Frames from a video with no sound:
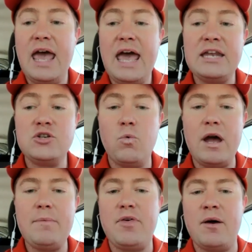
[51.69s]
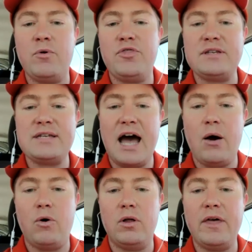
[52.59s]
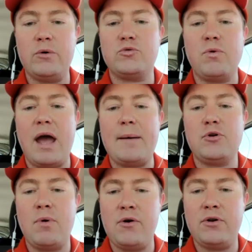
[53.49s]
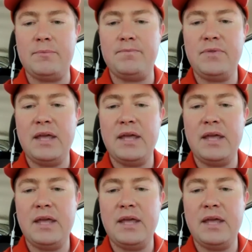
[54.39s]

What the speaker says: and to wipe them with the towel that was wrapped around him.